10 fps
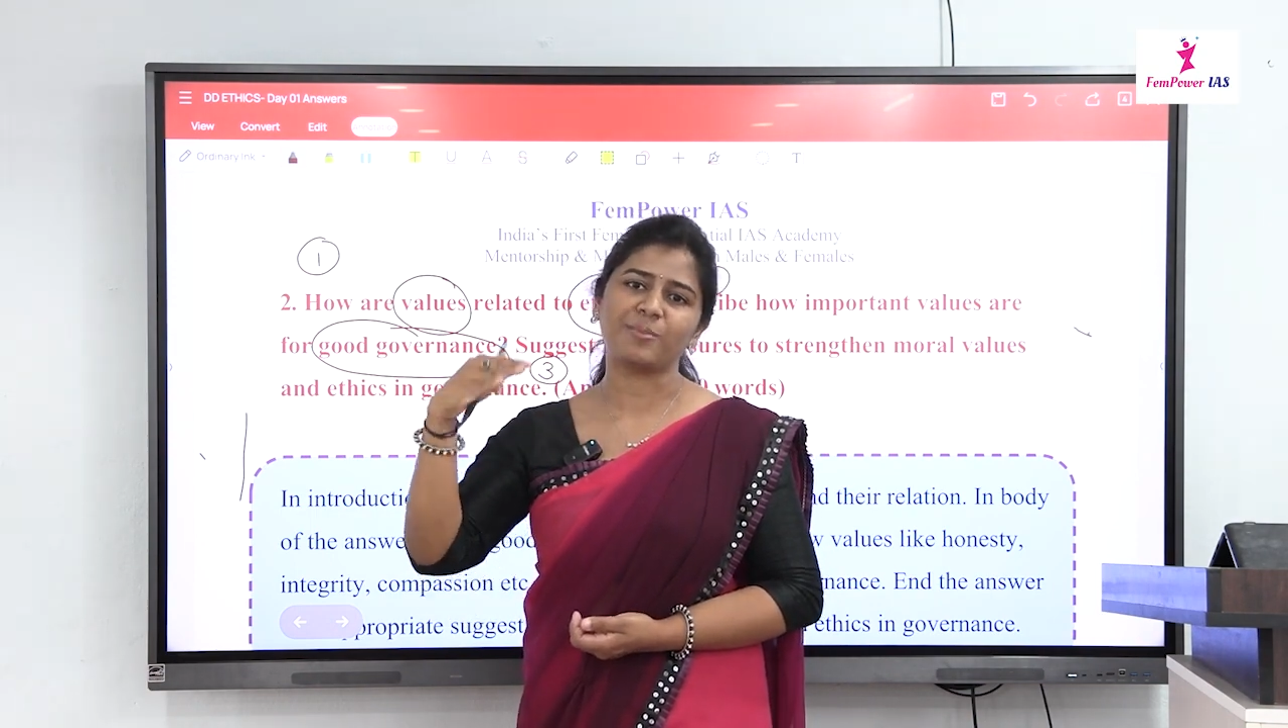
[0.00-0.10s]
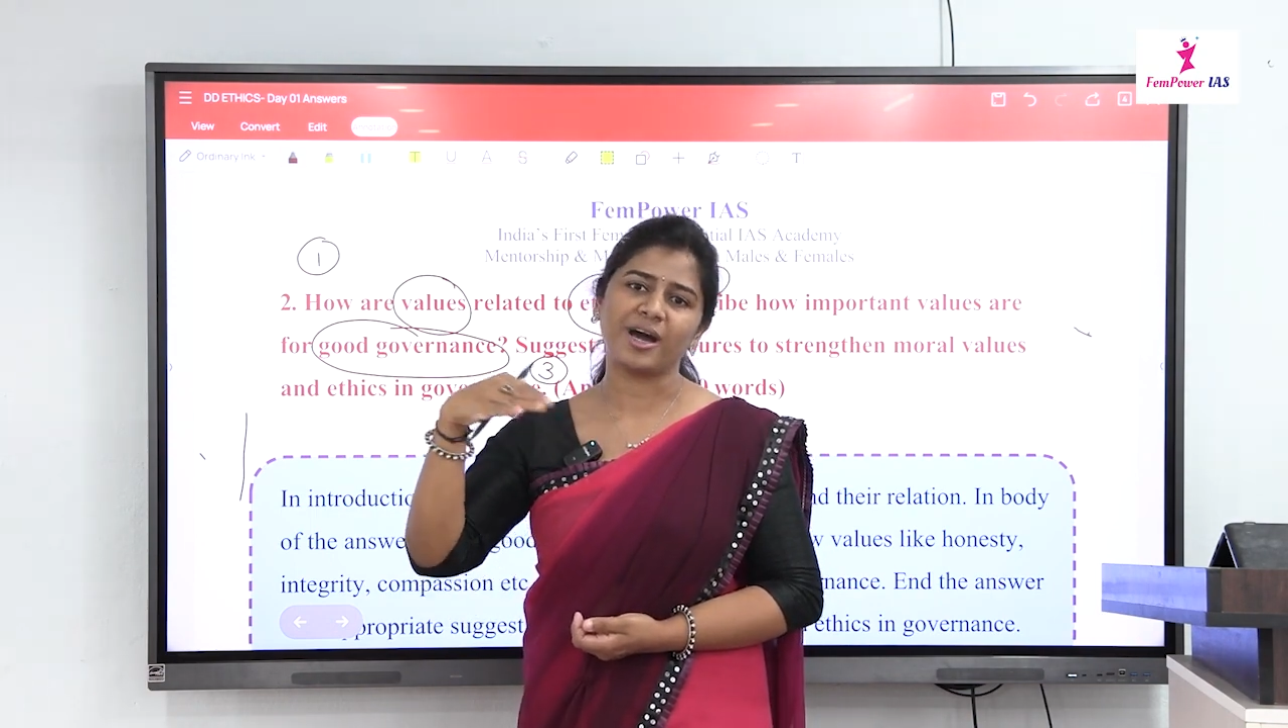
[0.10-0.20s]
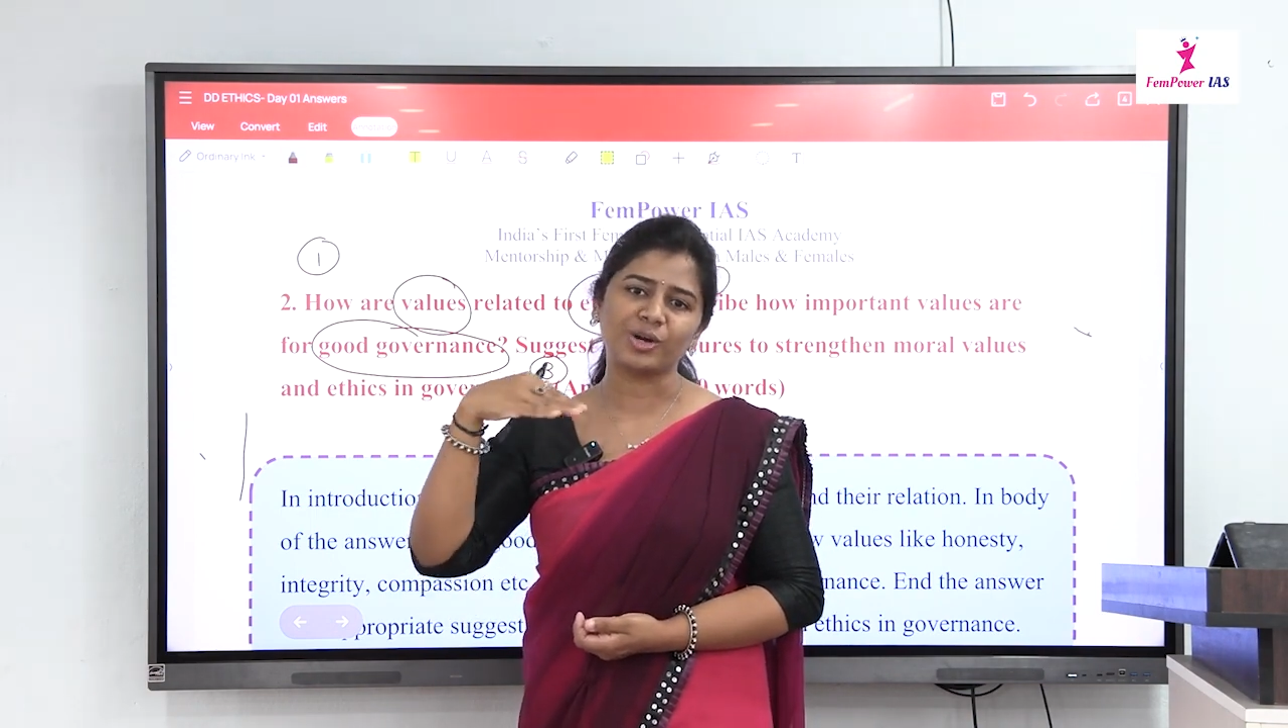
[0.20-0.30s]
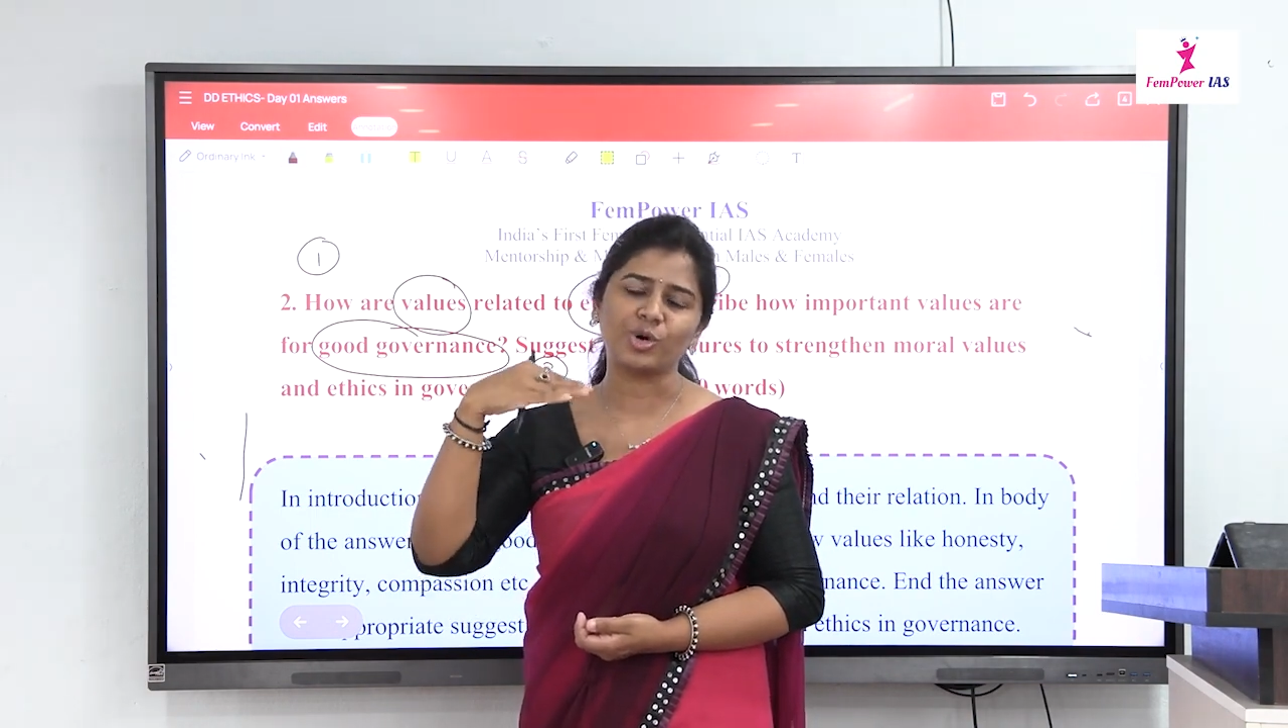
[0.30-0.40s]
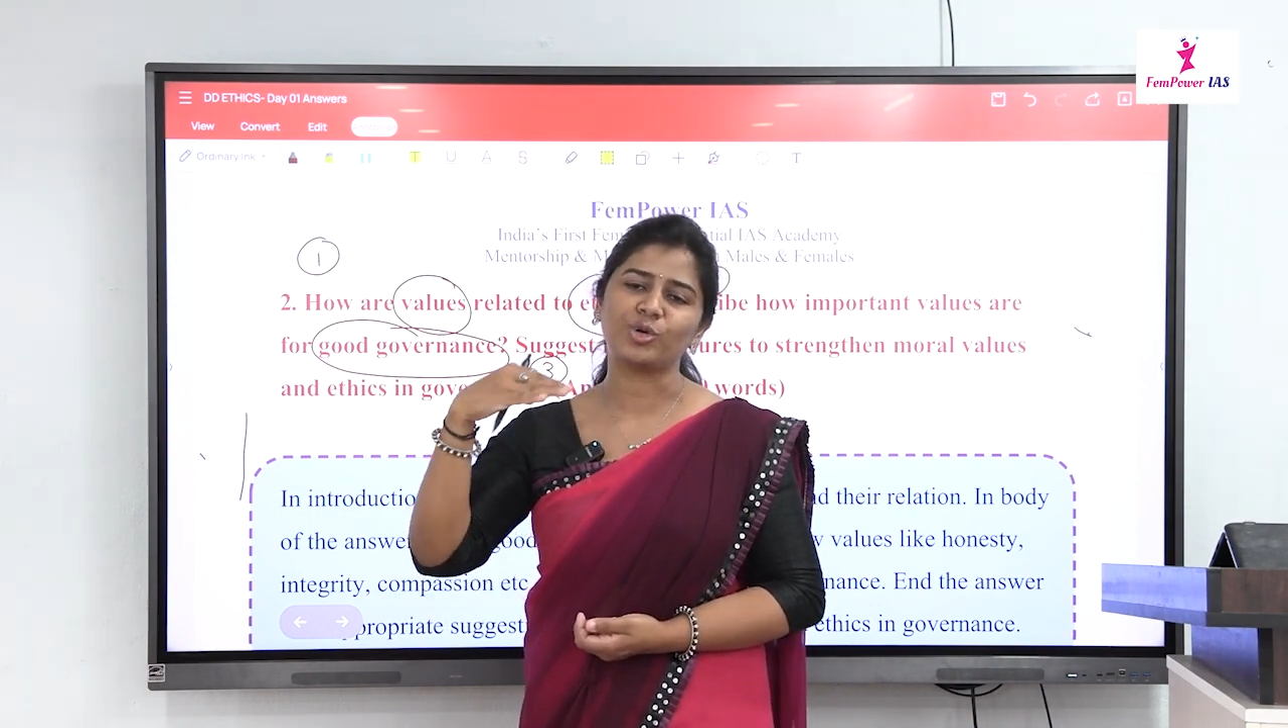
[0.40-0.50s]

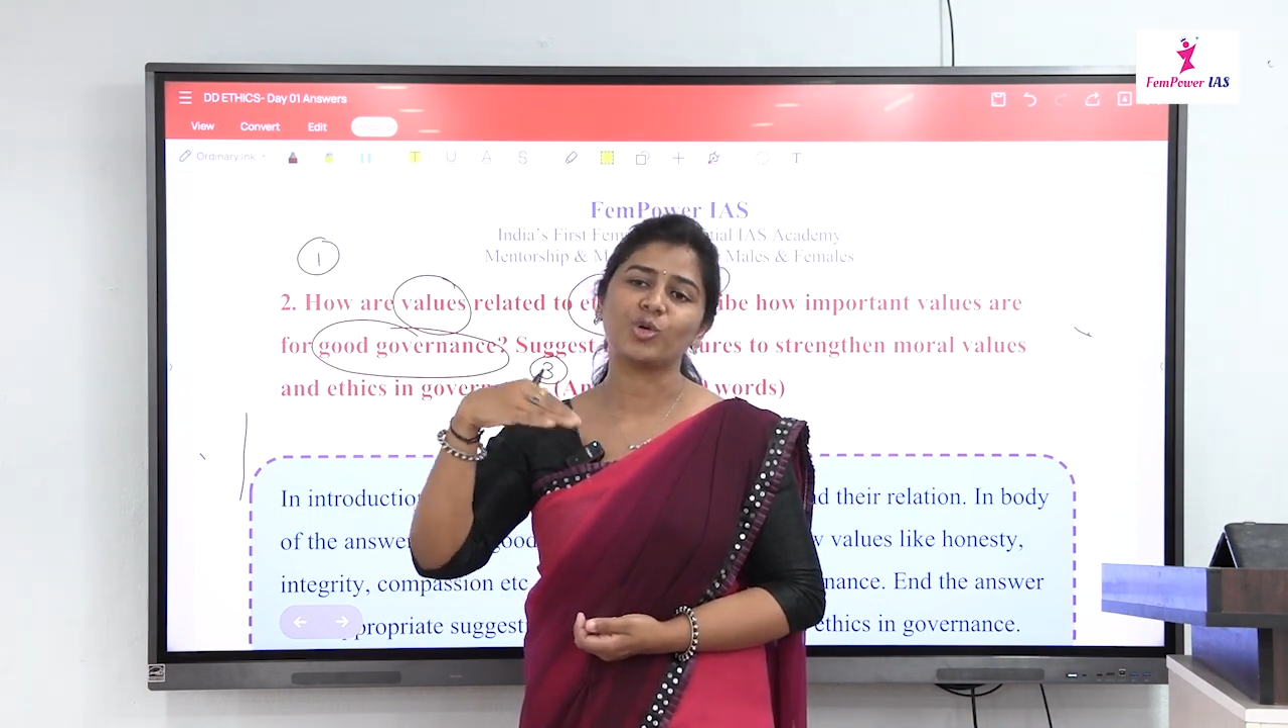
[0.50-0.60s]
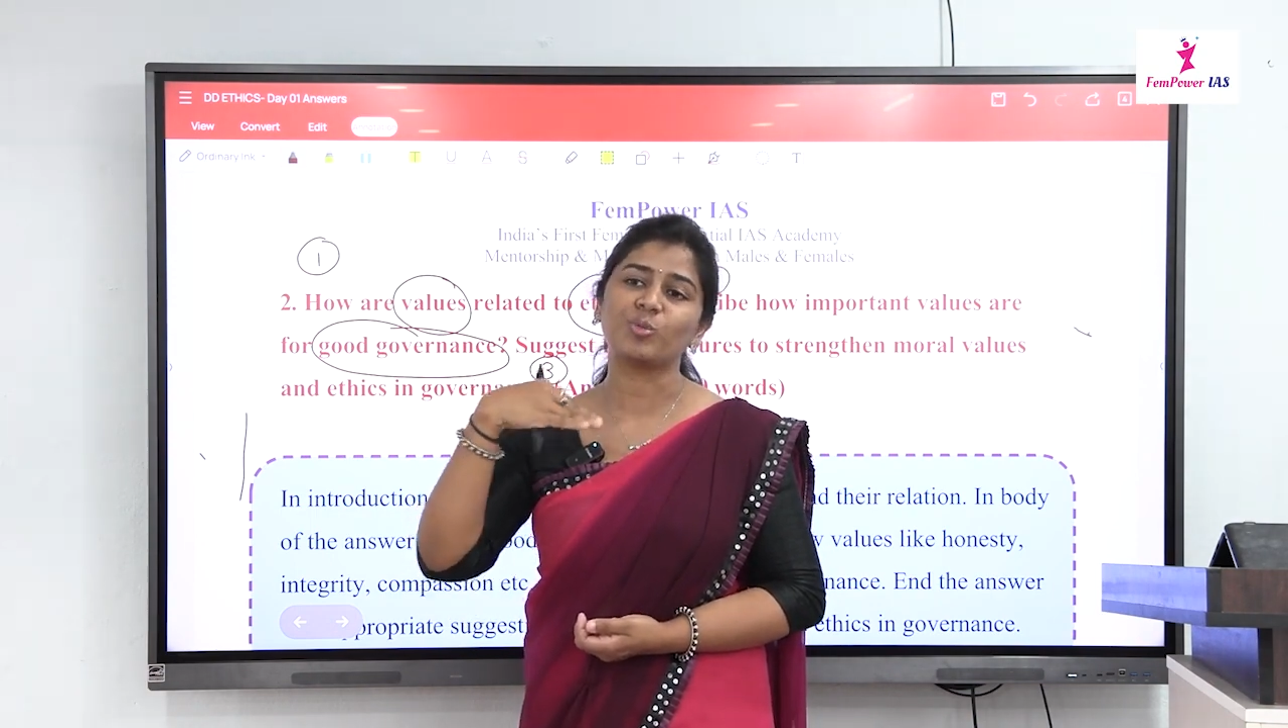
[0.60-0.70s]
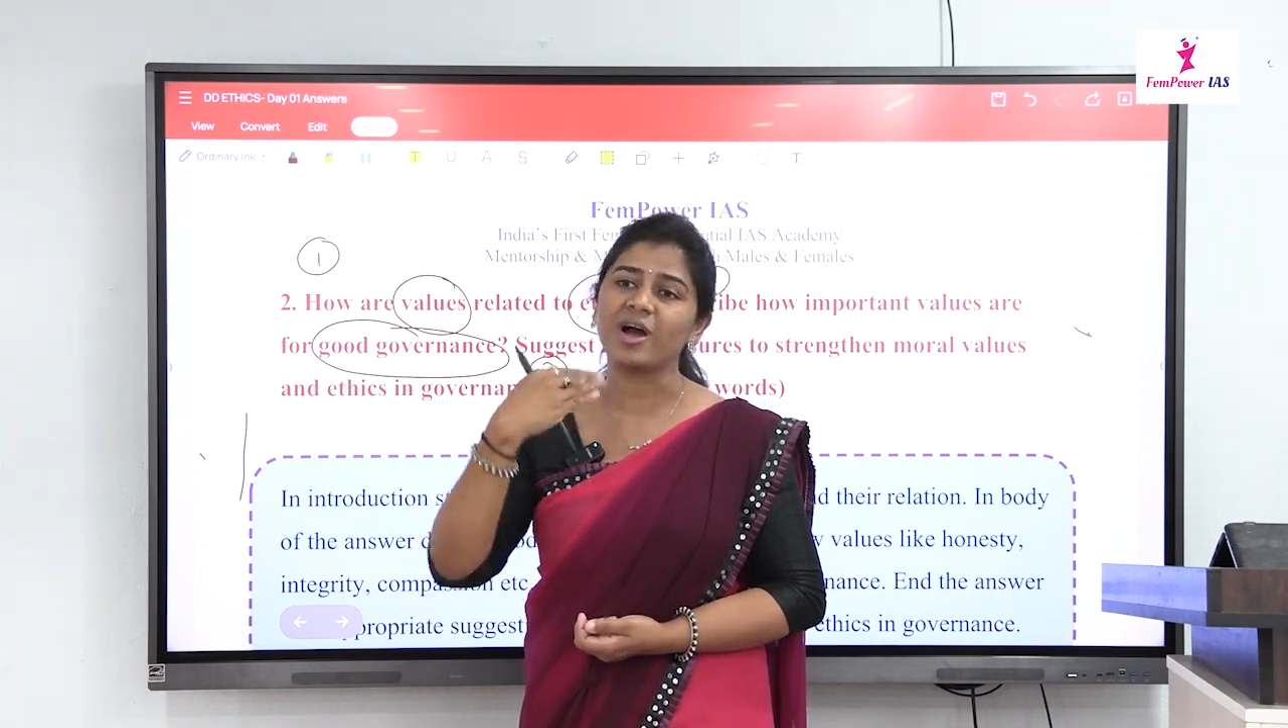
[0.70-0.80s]
mark or 2